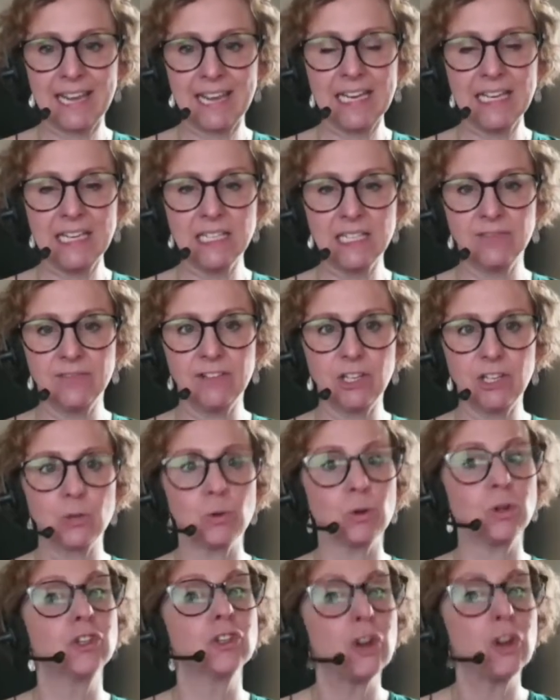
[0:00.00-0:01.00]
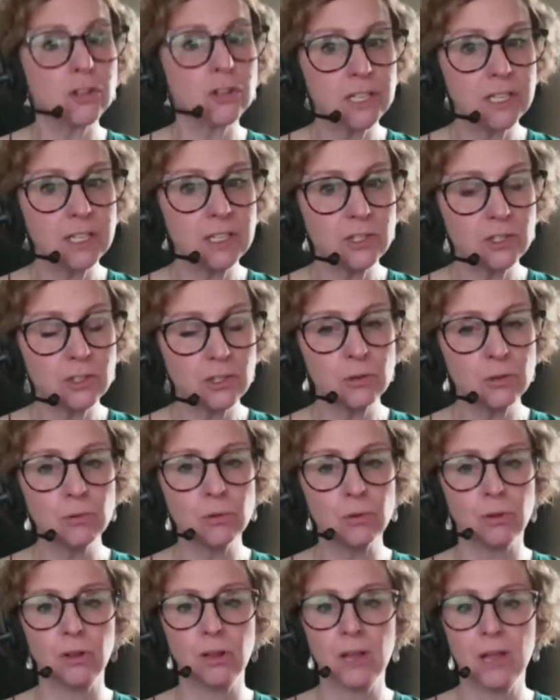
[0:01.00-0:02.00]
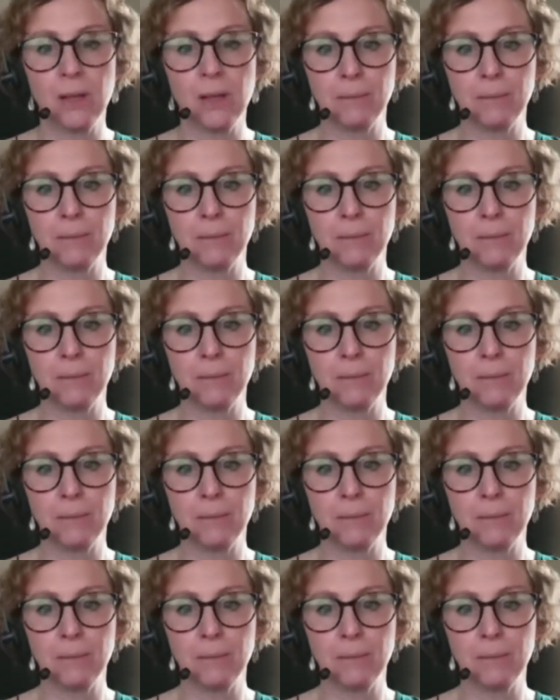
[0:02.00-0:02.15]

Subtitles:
individual, not in a school,